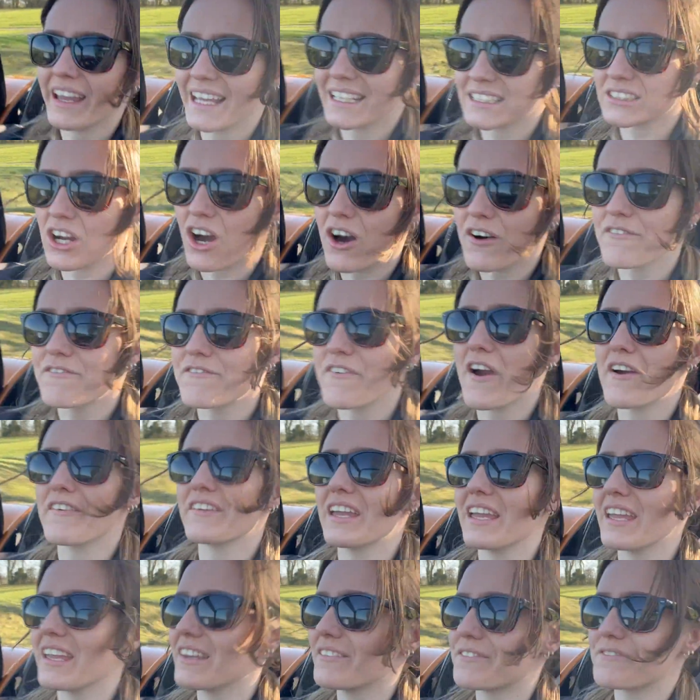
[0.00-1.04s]
It's got a
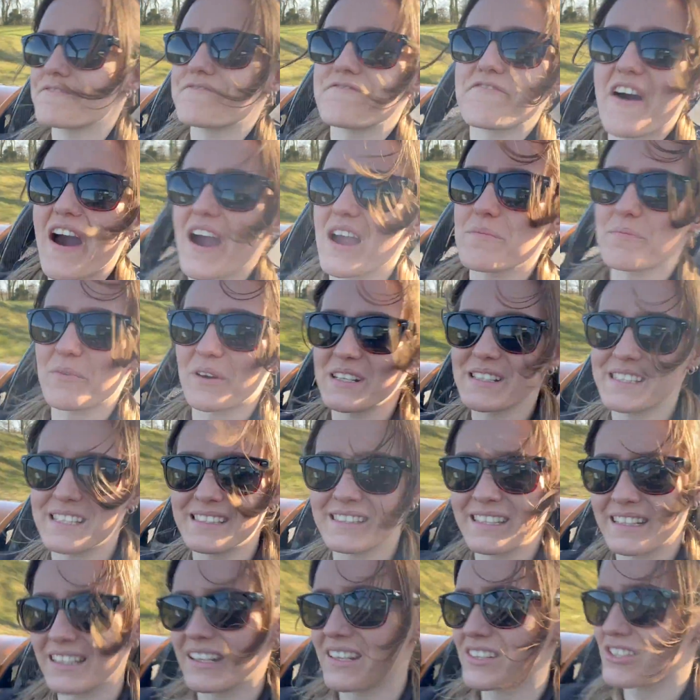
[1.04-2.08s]
very vibrating
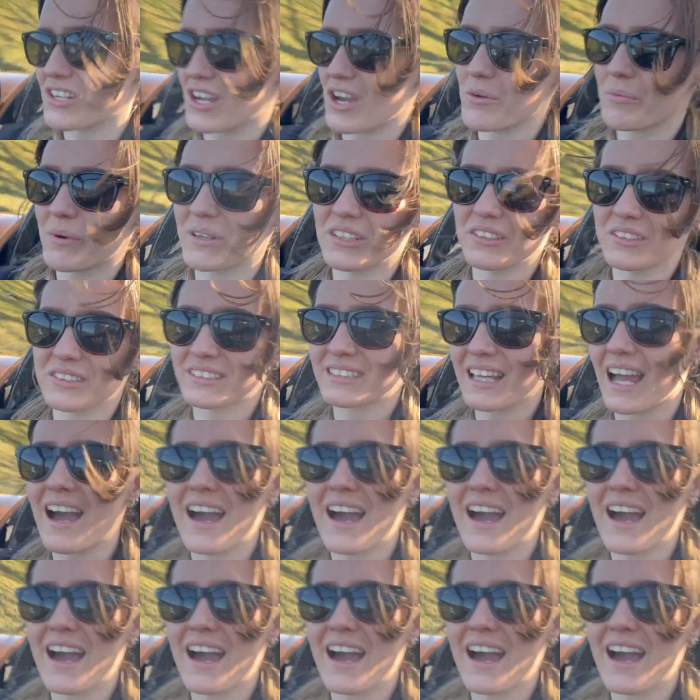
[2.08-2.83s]
signature when you're sat